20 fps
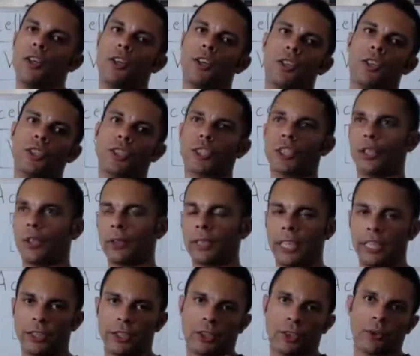So they
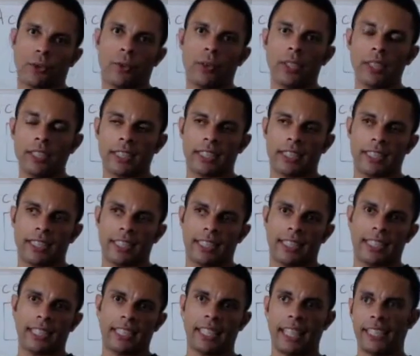store
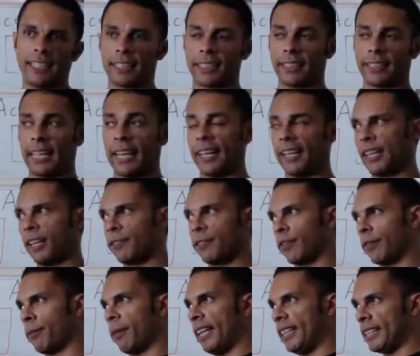the genetic
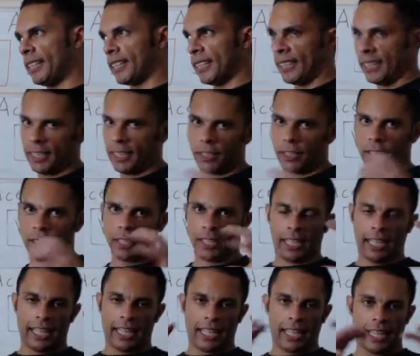information
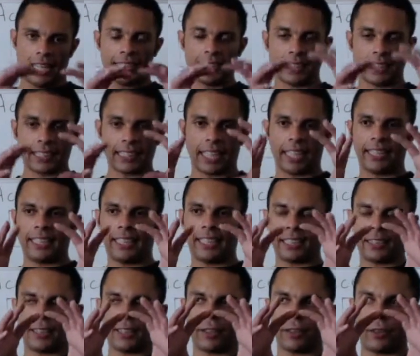inside these
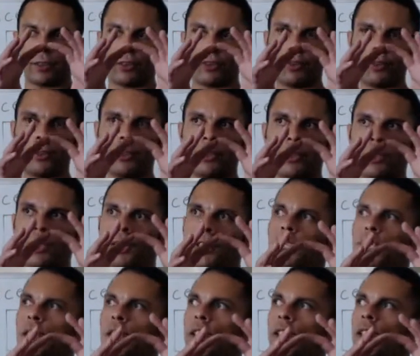little
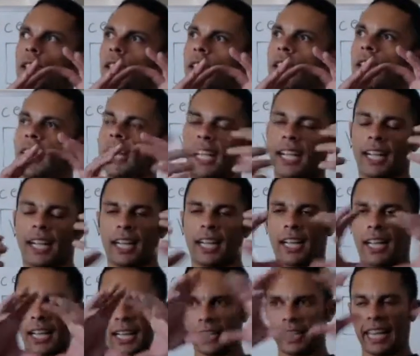
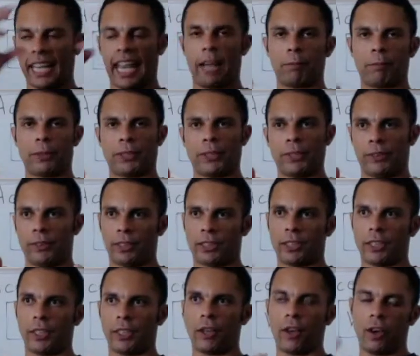capsules
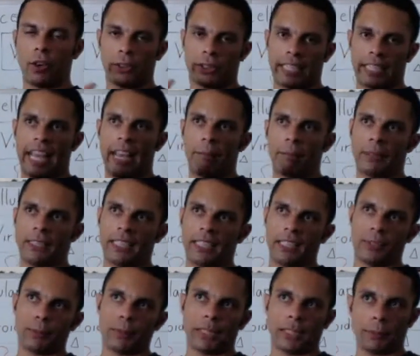called capsids,
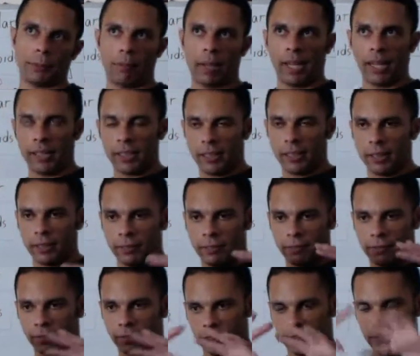which are made of
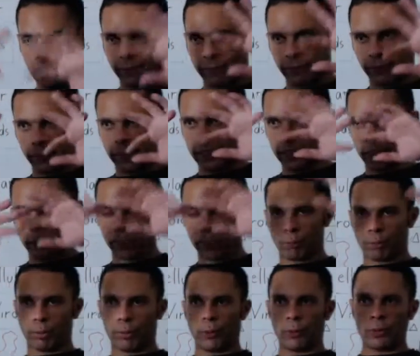different
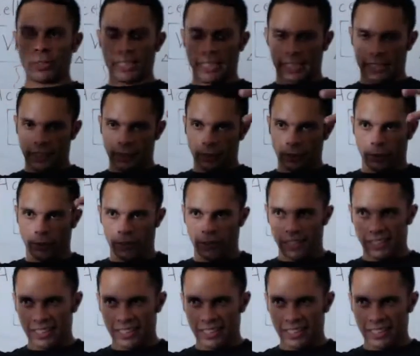proteins, or